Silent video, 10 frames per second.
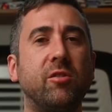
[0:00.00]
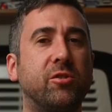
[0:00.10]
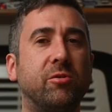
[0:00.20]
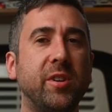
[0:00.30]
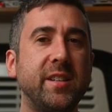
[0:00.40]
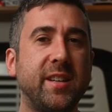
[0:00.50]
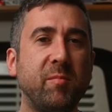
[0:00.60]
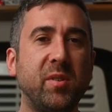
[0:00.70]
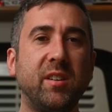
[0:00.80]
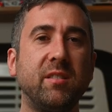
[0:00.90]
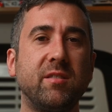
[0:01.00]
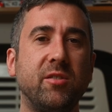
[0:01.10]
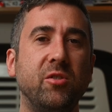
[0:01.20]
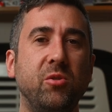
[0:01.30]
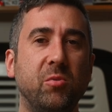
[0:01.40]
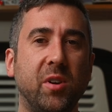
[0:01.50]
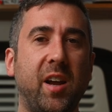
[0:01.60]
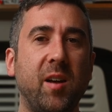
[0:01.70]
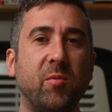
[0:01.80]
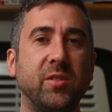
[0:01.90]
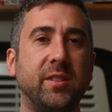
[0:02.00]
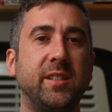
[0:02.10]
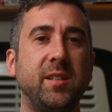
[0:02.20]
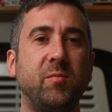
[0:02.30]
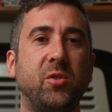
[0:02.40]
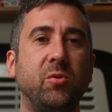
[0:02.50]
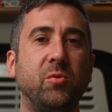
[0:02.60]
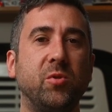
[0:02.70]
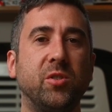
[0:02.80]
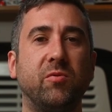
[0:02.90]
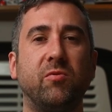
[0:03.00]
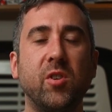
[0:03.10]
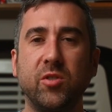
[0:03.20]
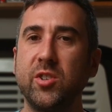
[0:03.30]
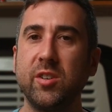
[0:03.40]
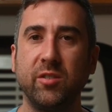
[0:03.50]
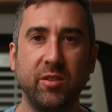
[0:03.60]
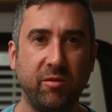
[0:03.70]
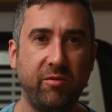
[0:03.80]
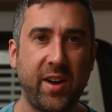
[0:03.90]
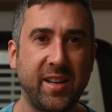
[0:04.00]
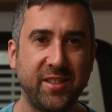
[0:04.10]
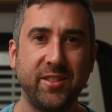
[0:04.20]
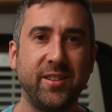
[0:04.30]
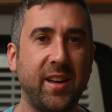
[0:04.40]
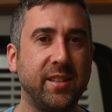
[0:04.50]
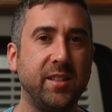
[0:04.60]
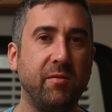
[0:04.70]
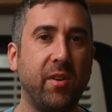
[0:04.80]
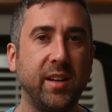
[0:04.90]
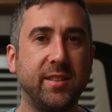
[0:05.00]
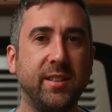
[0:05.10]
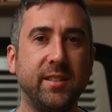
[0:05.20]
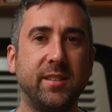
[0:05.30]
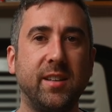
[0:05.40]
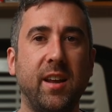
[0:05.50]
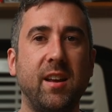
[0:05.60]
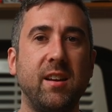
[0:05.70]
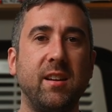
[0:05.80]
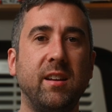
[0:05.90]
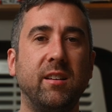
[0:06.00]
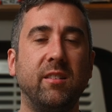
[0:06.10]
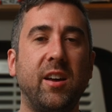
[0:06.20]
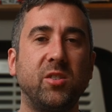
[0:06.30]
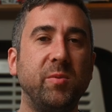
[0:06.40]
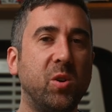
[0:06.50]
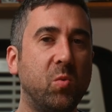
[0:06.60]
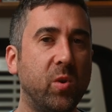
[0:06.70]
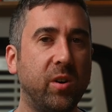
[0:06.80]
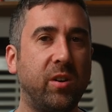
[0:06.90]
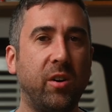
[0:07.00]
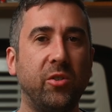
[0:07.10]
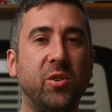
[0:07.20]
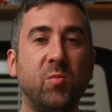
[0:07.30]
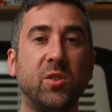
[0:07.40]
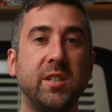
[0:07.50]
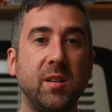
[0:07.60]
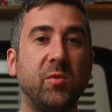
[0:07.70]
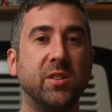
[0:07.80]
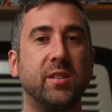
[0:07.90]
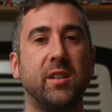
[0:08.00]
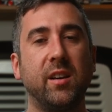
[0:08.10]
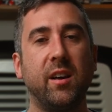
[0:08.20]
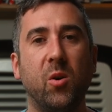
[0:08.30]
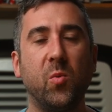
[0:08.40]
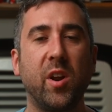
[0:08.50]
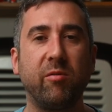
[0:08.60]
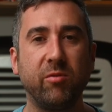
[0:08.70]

our screens get bigger, the newer cameras seem to just function a little faster as devices, and it allows me to work a little more seamlessly. When I